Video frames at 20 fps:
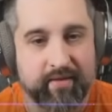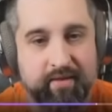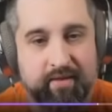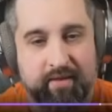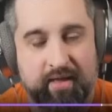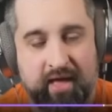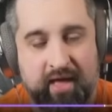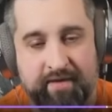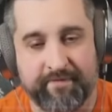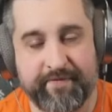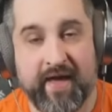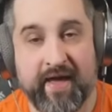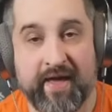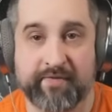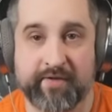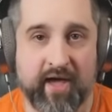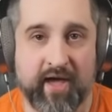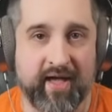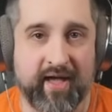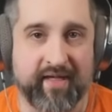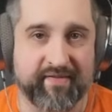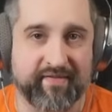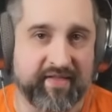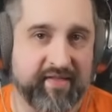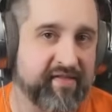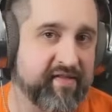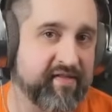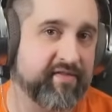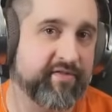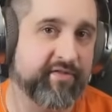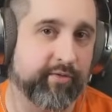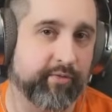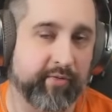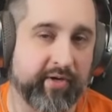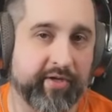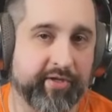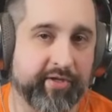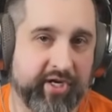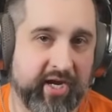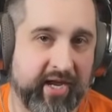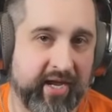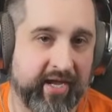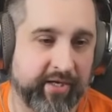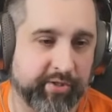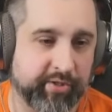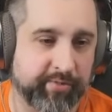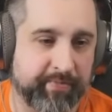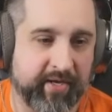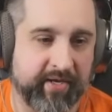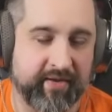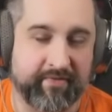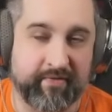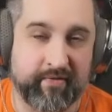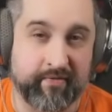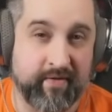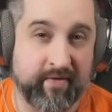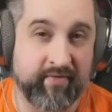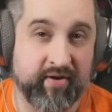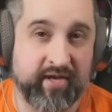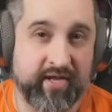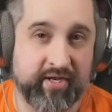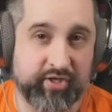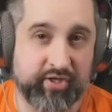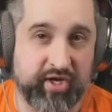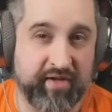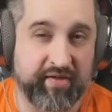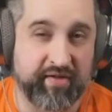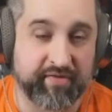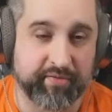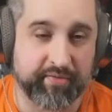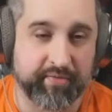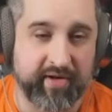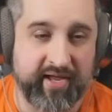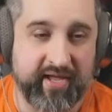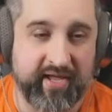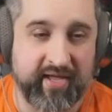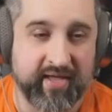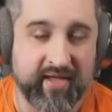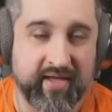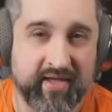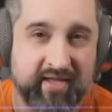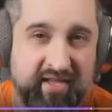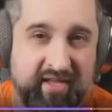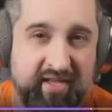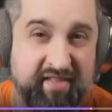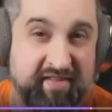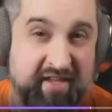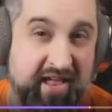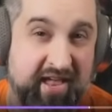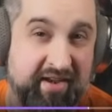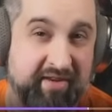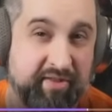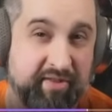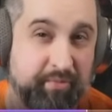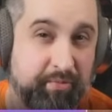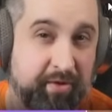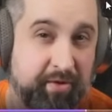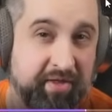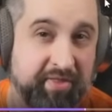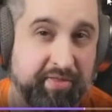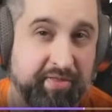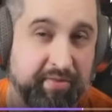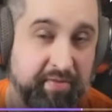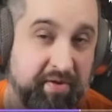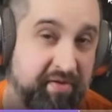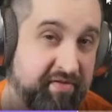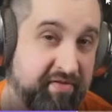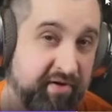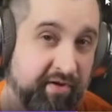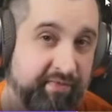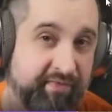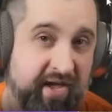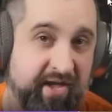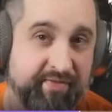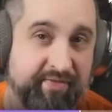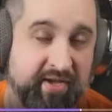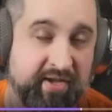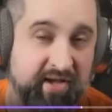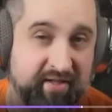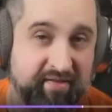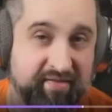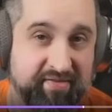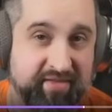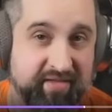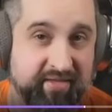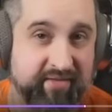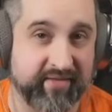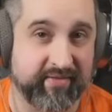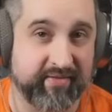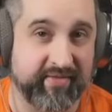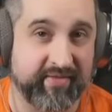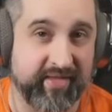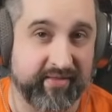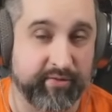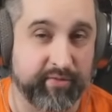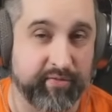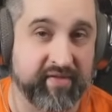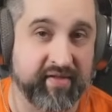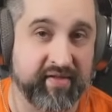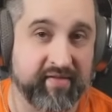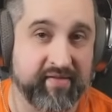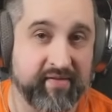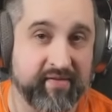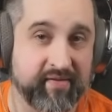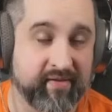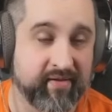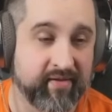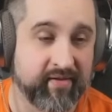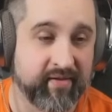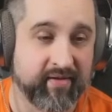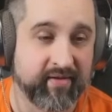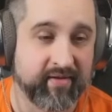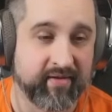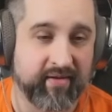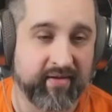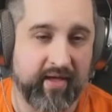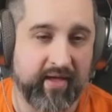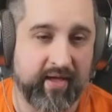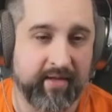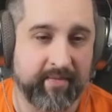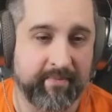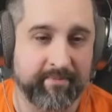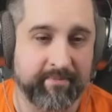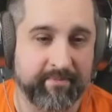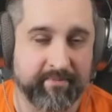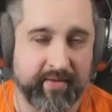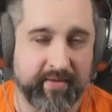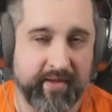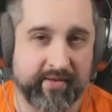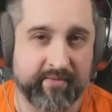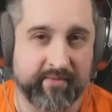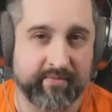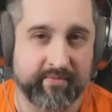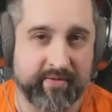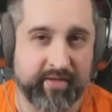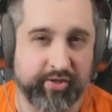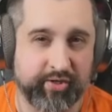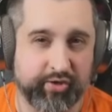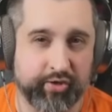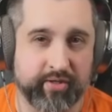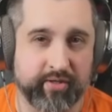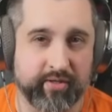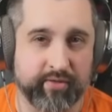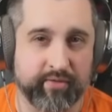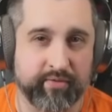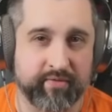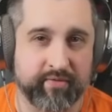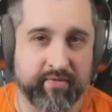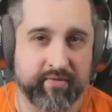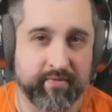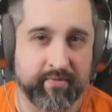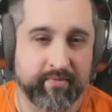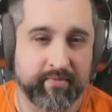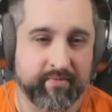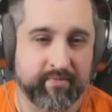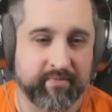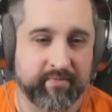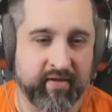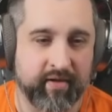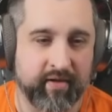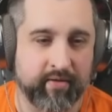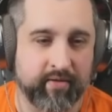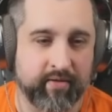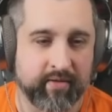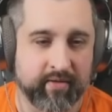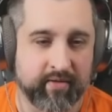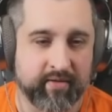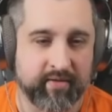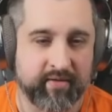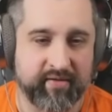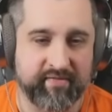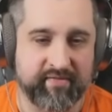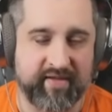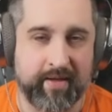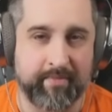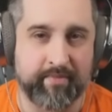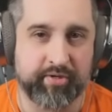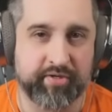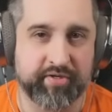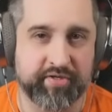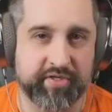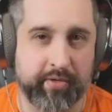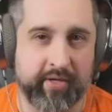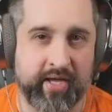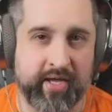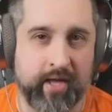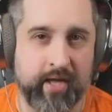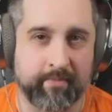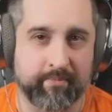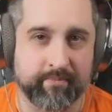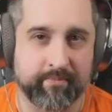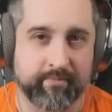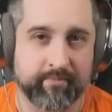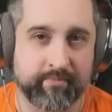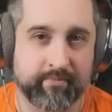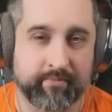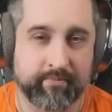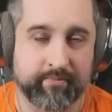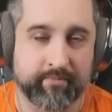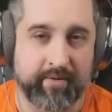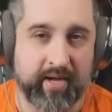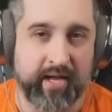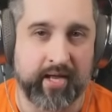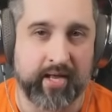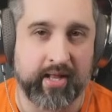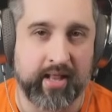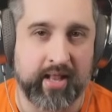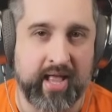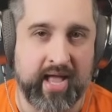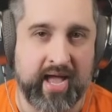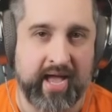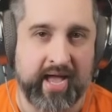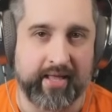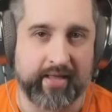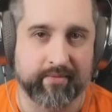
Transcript: 5 cost. This isn't a real change, but if you've ever hit Jace 3, he's kind of the one 3-star 5 cost that loses, and he shouldn't lose. So his damage is going up by a lot.